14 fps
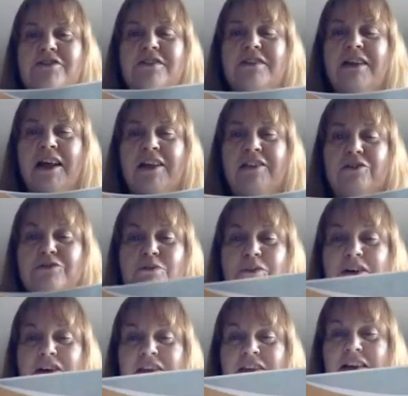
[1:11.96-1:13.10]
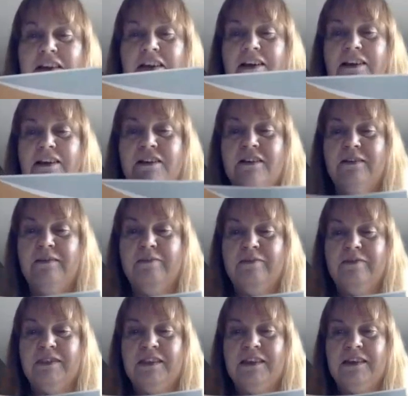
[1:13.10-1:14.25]
and those were in the
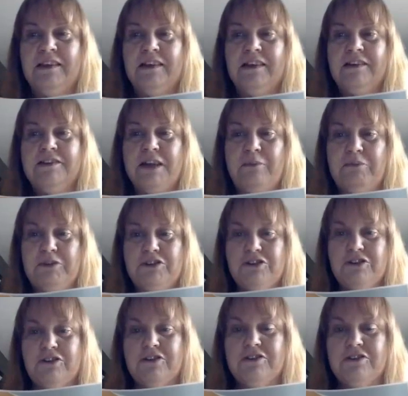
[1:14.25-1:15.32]
temperature.